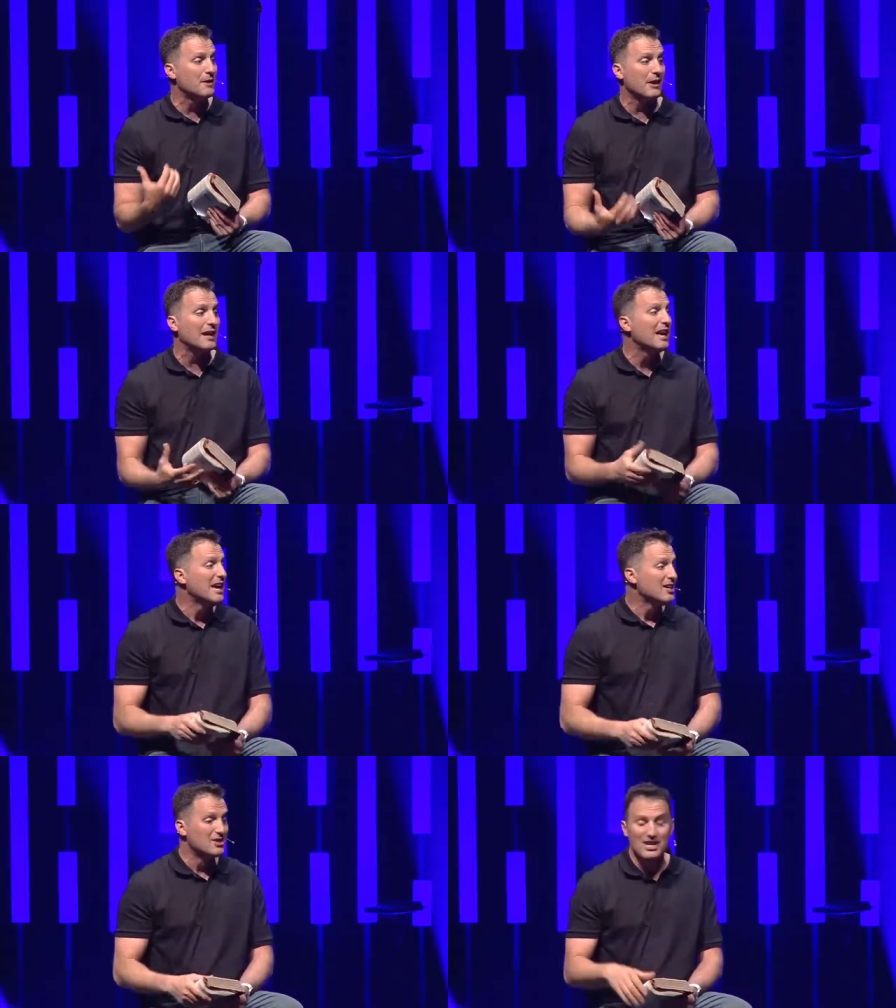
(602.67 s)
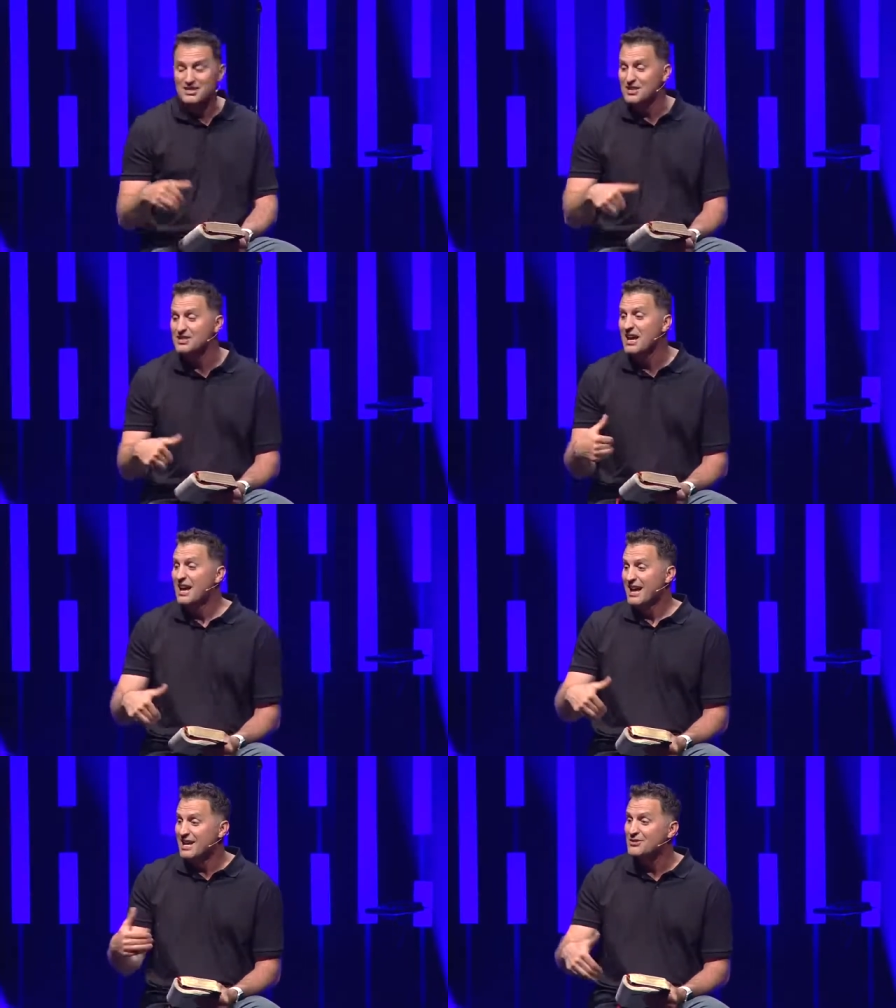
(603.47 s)
feel like
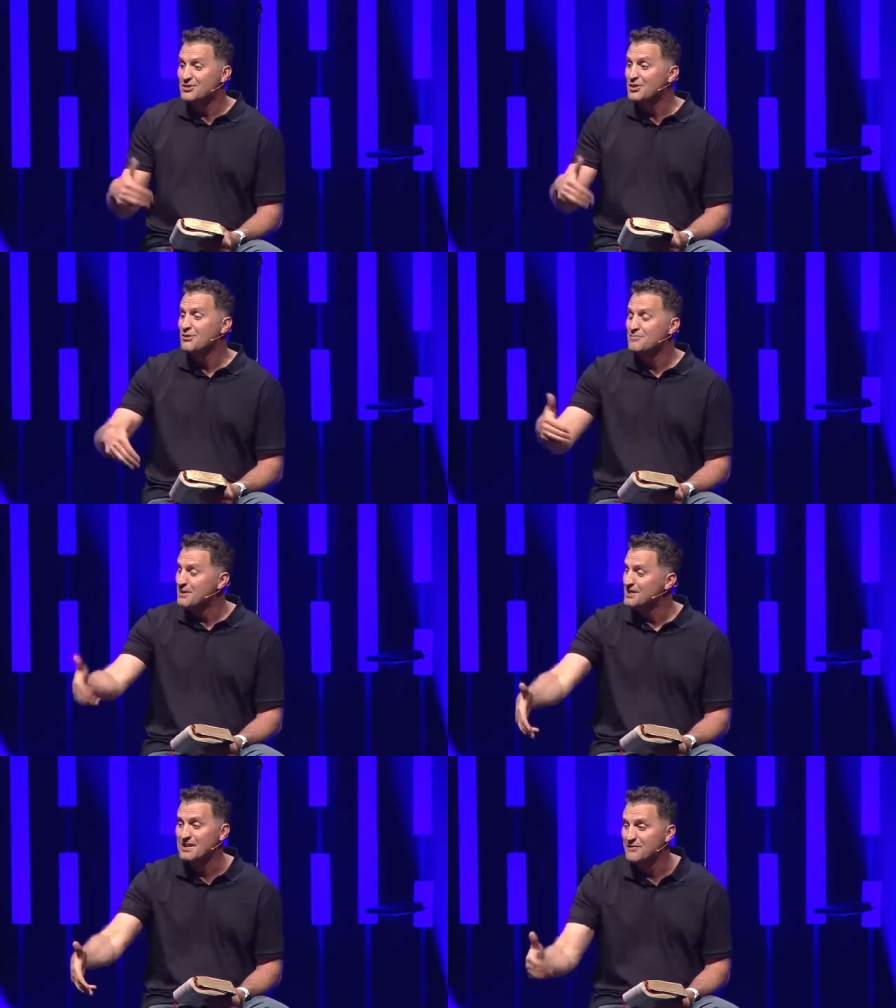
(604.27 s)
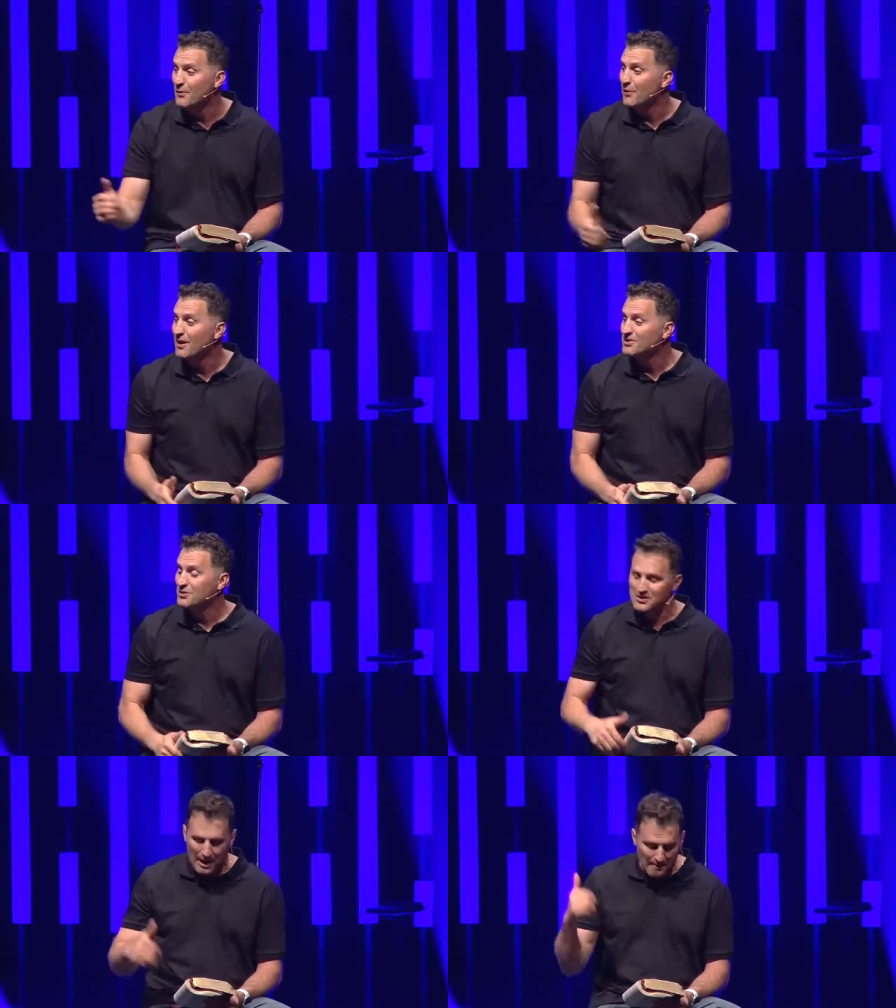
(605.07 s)
Jesus is too busy for
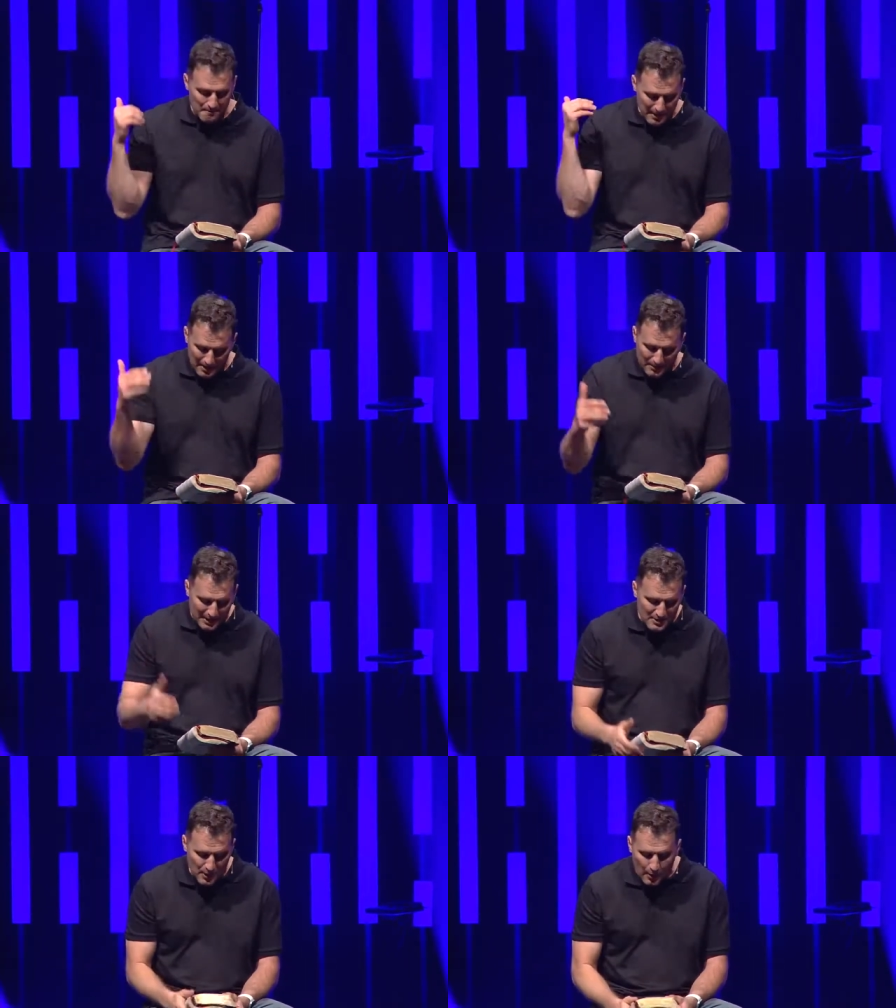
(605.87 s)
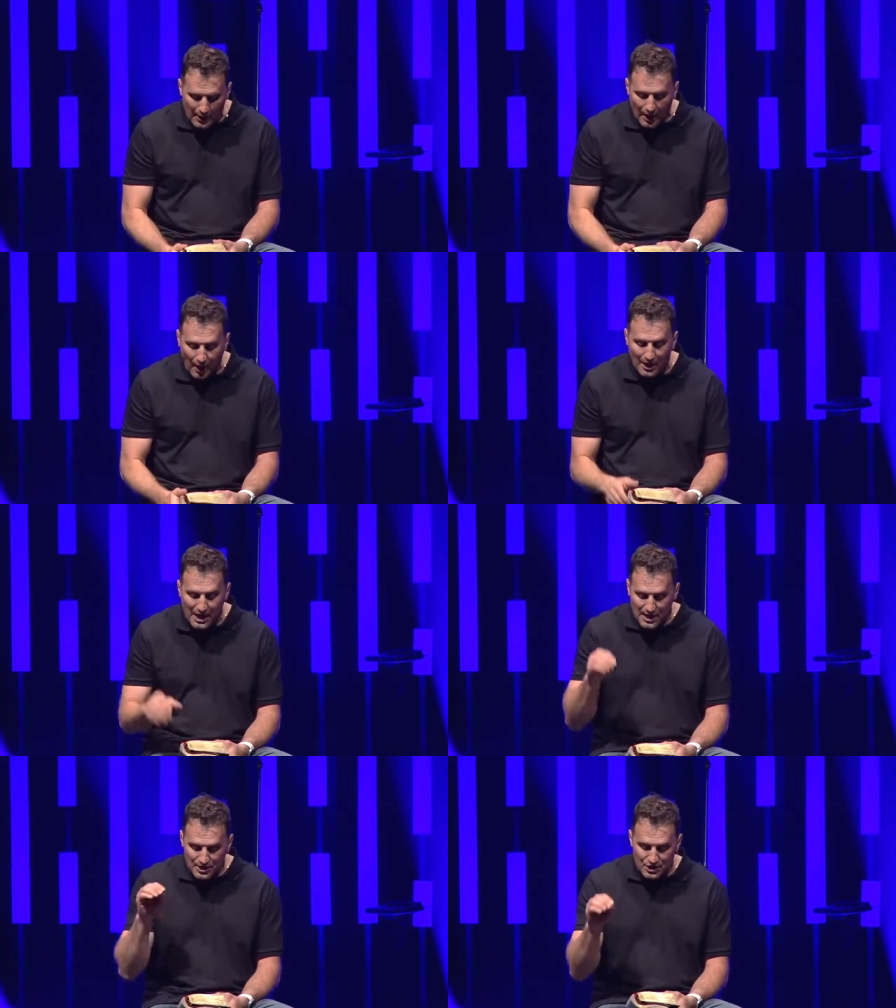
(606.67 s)
us or he's got bigger things going on,